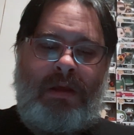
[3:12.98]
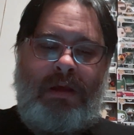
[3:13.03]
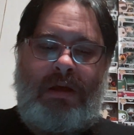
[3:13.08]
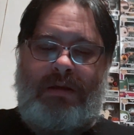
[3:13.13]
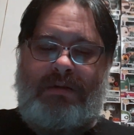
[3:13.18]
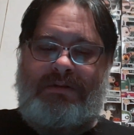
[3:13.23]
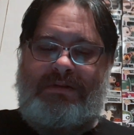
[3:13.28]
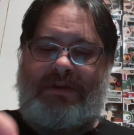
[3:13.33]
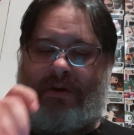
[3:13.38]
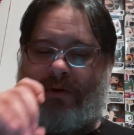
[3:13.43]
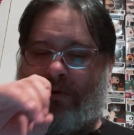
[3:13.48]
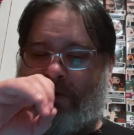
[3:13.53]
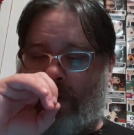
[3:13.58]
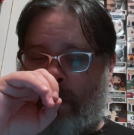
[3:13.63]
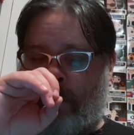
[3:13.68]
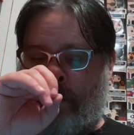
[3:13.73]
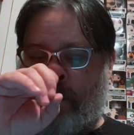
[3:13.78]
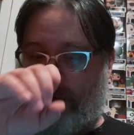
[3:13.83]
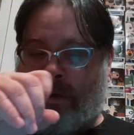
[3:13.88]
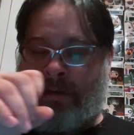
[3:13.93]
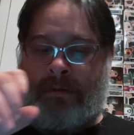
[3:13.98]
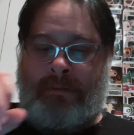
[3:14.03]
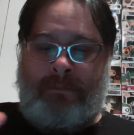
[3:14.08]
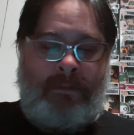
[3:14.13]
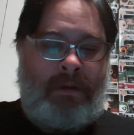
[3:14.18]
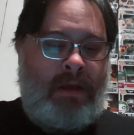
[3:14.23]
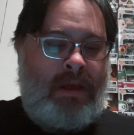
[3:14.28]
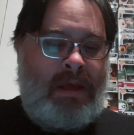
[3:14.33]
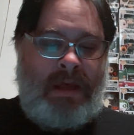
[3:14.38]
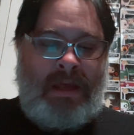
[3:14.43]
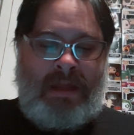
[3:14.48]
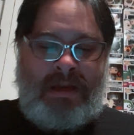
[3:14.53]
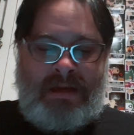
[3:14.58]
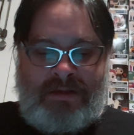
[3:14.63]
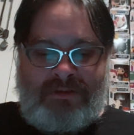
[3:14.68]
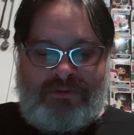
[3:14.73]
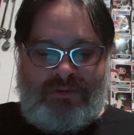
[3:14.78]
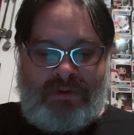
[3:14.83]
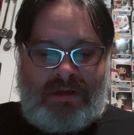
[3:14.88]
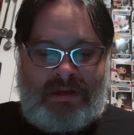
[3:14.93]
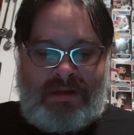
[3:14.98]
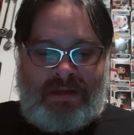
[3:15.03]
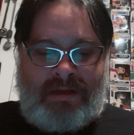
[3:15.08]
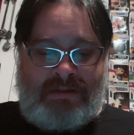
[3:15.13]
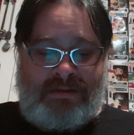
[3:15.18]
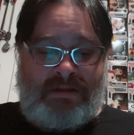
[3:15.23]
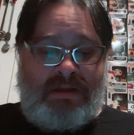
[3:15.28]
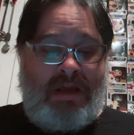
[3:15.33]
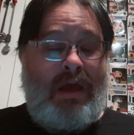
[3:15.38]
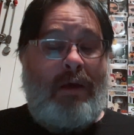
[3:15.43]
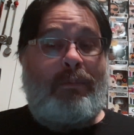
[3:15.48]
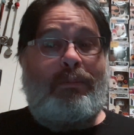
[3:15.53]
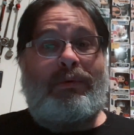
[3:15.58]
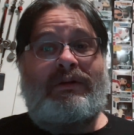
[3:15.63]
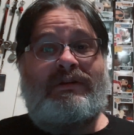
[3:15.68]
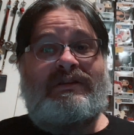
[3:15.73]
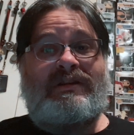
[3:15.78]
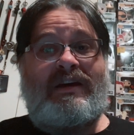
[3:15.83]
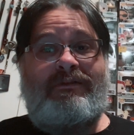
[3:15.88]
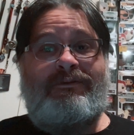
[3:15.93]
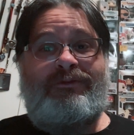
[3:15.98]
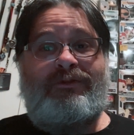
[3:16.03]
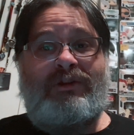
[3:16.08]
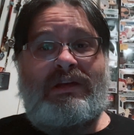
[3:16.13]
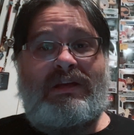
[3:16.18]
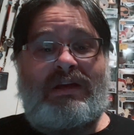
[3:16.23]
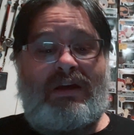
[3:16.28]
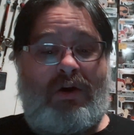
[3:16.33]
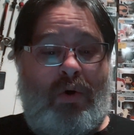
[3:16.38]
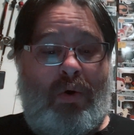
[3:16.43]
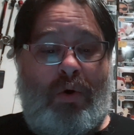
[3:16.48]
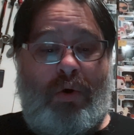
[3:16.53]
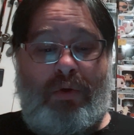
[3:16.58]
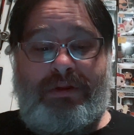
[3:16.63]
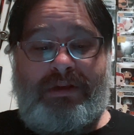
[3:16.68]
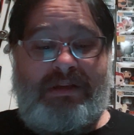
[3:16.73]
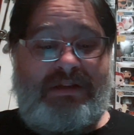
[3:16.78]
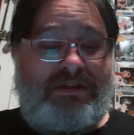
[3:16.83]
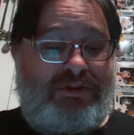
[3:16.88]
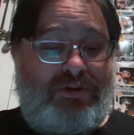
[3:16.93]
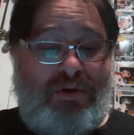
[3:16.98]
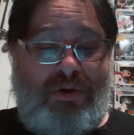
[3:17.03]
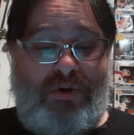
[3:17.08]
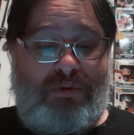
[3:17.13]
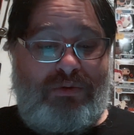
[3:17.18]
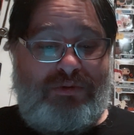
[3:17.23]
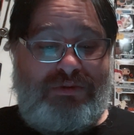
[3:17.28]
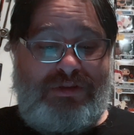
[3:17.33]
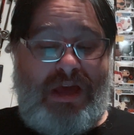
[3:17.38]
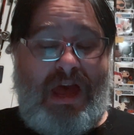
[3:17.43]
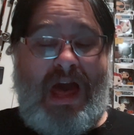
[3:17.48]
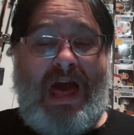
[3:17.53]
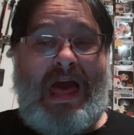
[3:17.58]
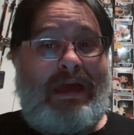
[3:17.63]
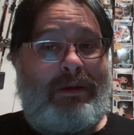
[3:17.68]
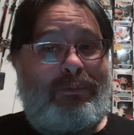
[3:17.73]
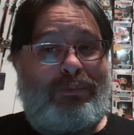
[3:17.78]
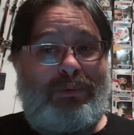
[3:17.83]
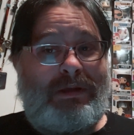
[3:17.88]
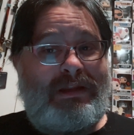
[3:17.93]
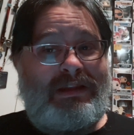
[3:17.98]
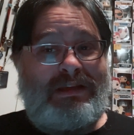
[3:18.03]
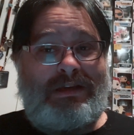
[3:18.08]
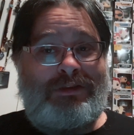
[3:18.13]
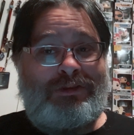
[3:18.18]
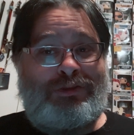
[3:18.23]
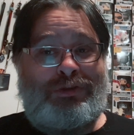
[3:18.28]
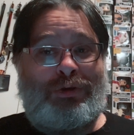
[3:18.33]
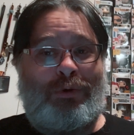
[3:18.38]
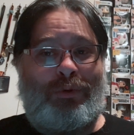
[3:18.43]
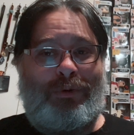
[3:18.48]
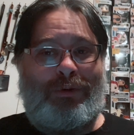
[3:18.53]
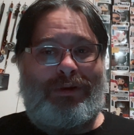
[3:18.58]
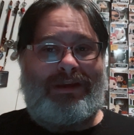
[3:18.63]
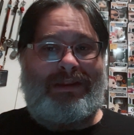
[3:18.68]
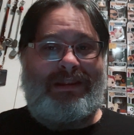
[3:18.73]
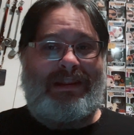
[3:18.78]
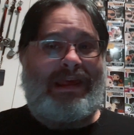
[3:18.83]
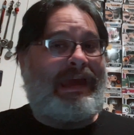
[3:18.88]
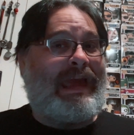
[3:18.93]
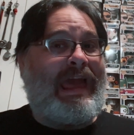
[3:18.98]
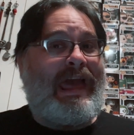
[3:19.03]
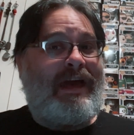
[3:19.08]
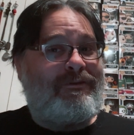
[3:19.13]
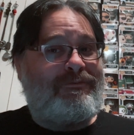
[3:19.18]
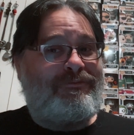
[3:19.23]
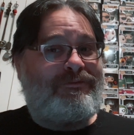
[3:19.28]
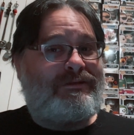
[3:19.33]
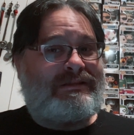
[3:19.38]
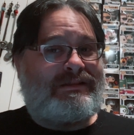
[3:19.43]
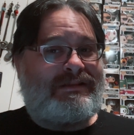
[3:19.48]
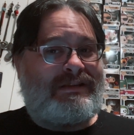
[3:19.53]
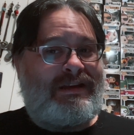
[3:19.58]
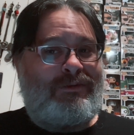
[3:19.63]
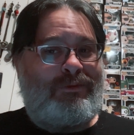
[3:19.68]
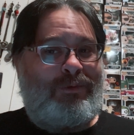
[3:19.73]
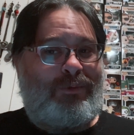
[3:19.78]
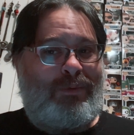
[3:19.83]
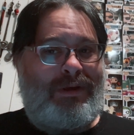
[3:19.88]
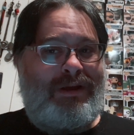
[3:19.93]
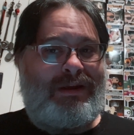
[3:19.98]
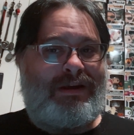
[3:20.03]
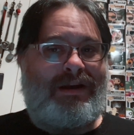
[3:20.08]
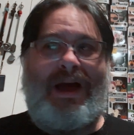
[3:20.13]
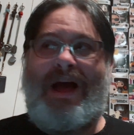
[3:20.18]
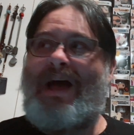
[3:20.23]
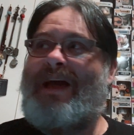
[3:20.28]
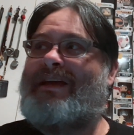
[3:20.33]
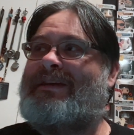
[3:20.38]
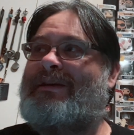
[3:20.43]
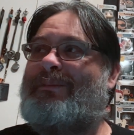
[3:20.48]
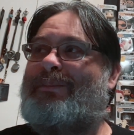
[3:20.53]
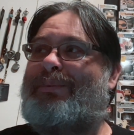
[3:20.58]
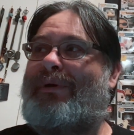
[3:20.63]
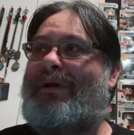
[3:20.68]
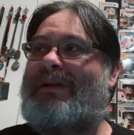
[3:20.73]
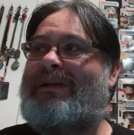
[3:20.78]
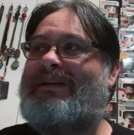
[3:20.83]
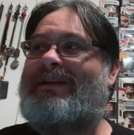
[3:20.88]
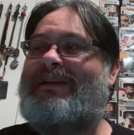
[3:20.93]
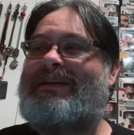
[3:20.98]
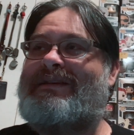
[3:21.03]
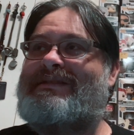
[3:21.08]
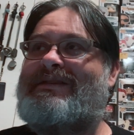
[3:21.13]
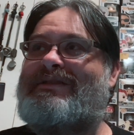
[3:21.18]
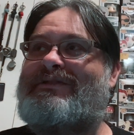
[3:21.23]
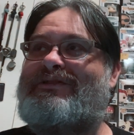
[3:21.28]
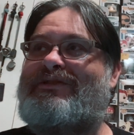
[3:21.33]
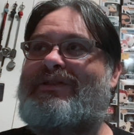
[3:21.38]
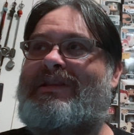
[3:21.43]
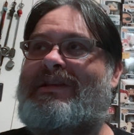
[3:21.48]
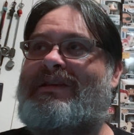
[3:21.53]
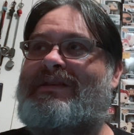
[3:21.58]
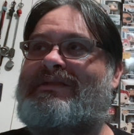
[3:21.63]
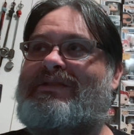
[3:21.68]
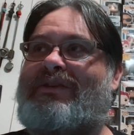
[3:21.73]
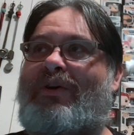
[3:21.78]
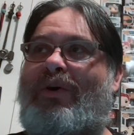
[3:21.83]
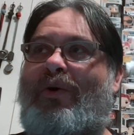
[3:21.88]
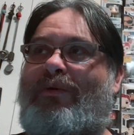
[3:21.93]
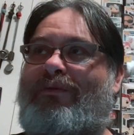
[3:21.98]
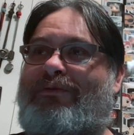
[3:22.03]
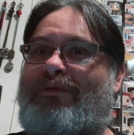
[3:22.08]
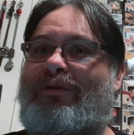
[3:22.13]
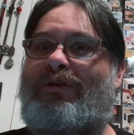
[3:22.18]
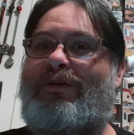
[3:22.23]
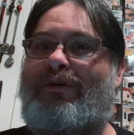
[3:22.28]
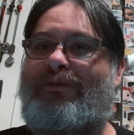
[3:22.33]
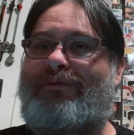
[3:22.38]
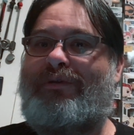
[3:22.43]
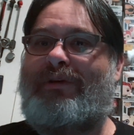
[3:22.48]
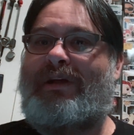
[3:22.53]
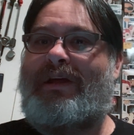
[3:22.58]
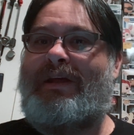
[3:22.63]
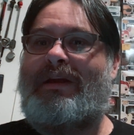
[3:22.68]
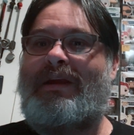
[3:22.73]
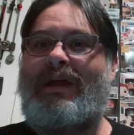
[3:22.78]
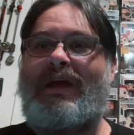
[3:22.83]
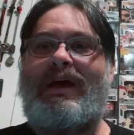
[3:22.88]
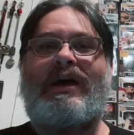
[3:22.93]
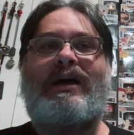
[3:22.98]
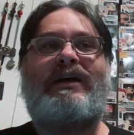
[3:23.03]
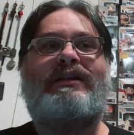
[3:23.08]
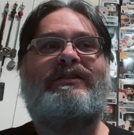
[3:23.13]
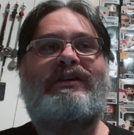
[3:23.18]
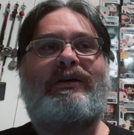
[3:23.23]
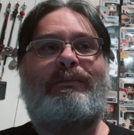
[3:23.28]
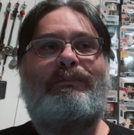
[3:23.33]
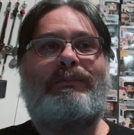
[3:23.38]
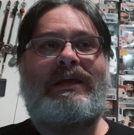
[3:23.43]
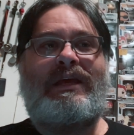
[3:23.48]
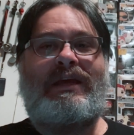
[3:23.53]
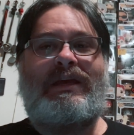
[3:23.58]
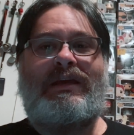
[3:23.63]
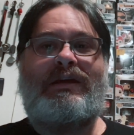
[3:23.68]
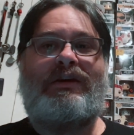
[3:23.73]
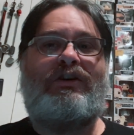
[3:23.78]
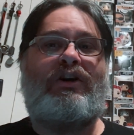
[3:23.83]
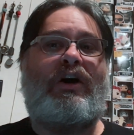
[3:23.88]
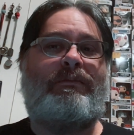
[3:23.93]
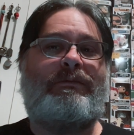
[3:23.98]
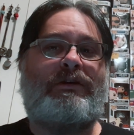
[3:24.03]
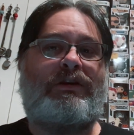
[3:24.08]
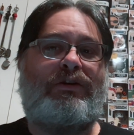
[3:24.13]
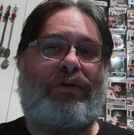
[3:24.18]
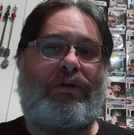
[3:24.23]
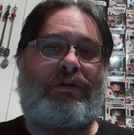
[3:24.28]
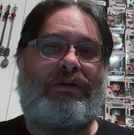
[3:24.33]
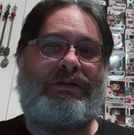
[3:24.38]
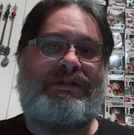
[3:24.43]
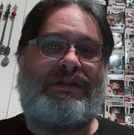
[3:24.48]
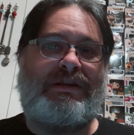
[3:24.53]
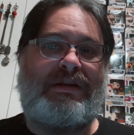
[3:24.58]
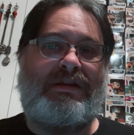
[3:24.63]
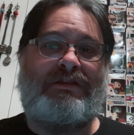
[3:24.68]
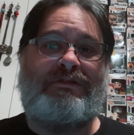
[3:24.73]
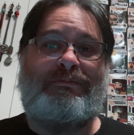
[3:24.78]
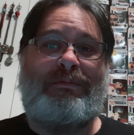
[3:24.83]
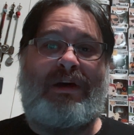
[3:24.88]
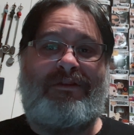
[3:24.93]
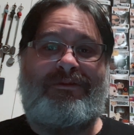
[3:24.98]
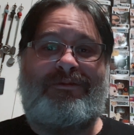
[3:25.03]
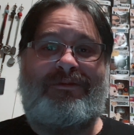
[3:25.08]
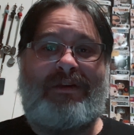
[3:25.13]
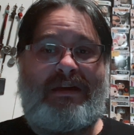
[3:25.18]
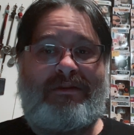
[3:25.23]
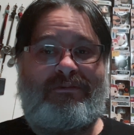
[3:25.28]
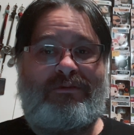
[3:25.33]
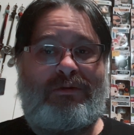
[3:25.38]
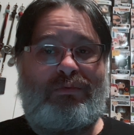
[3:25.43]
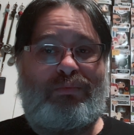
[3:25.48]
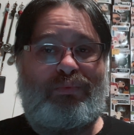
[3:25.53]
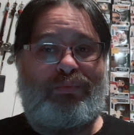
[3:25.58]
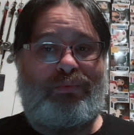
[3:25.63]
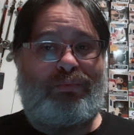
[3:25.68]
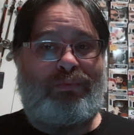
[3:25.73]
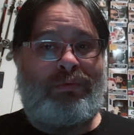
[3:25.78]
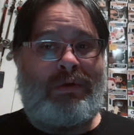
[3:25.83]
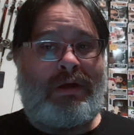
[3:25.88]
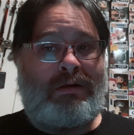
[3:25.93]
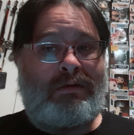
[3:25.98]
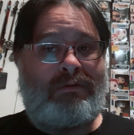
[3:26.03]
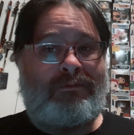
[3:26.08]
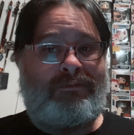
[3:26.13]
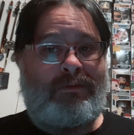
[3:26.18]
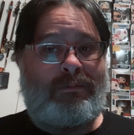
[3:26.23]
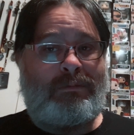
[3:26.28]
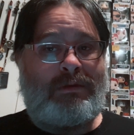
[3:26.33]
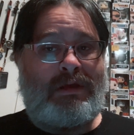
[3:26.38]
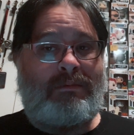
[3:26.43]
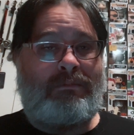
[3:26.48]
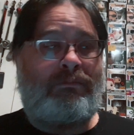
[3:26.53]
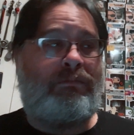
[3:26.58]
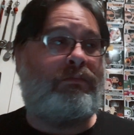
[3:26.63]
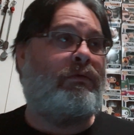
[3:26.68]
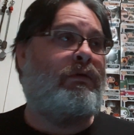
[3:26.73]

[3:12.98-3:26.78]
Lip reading: So, I mean, it is what it is. But definitely, all these songs I really enjoy. Like every single one. I could probably listen to this over and over again. To me, Common Courtesy is my favorite record from them.